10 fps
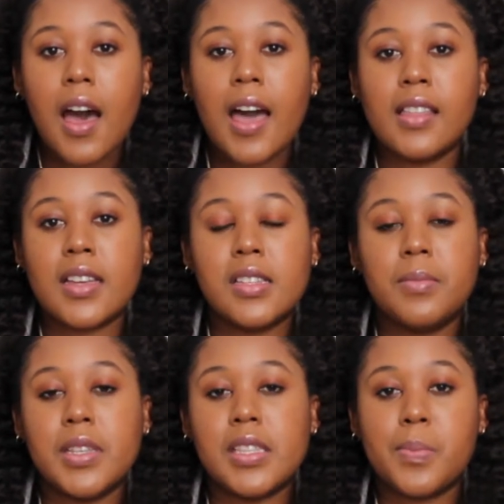I like to
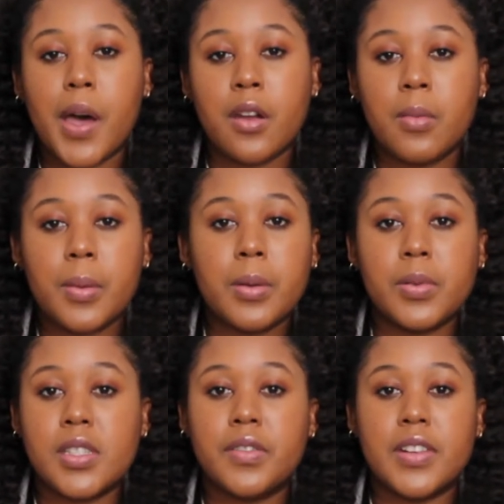be inspired by
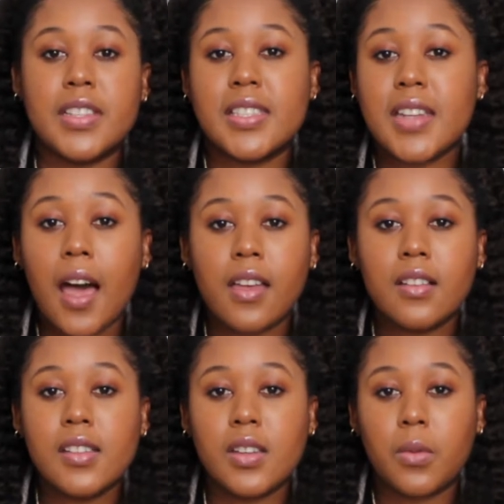people's different
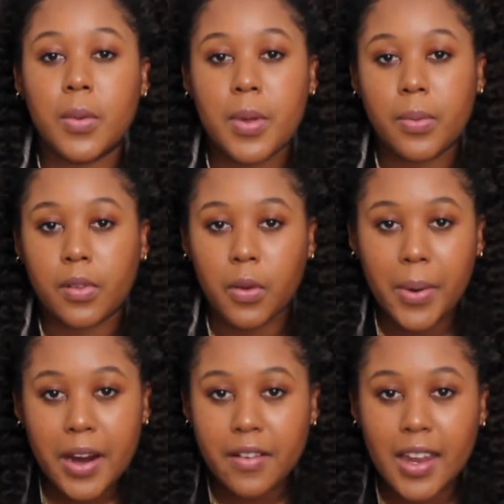styles and what people are
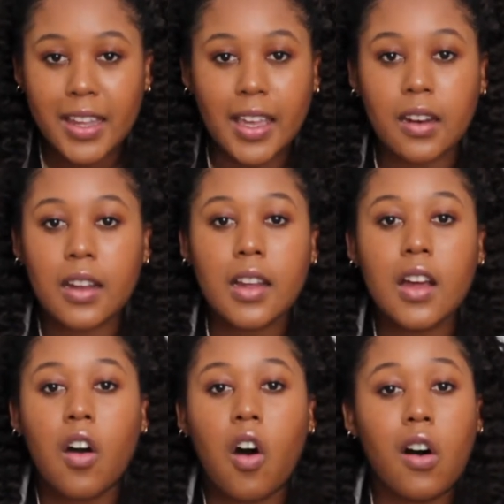wearing and
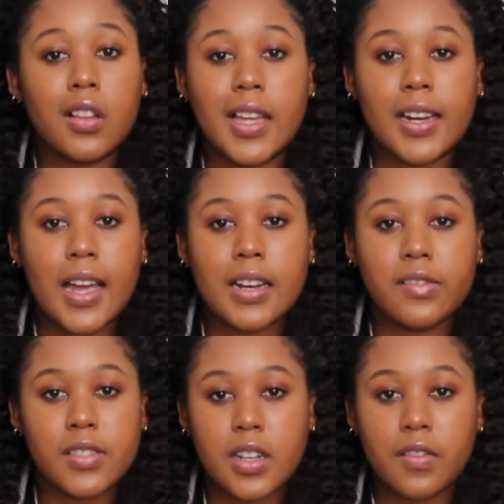all that kind
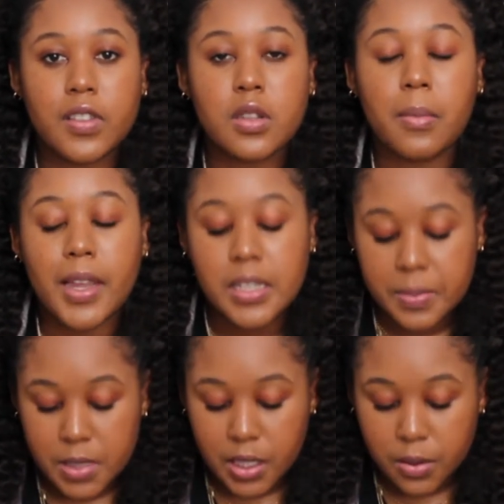of stuff. So my
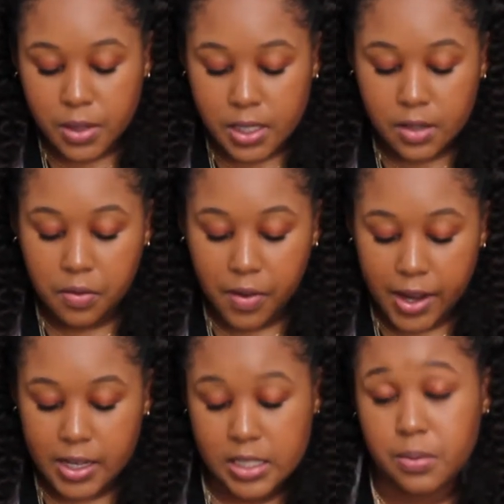tip to you is to
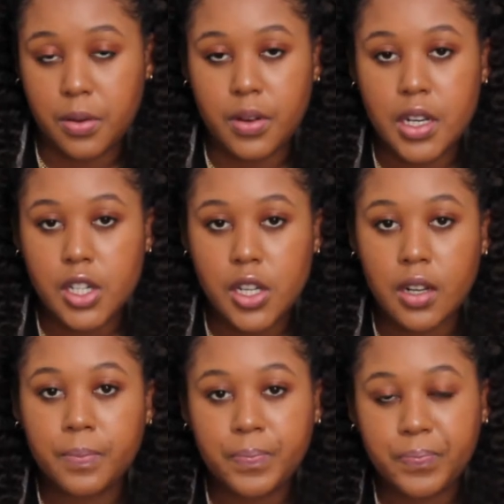find
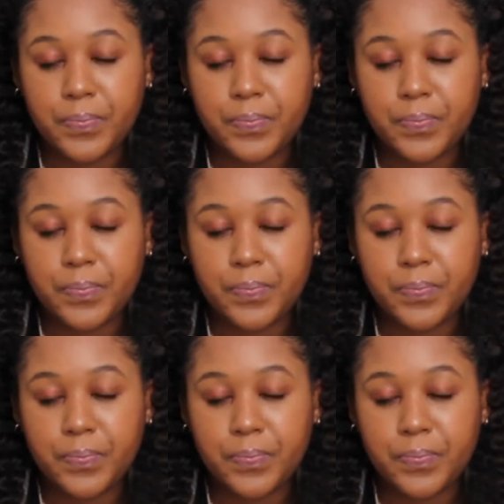inspiration.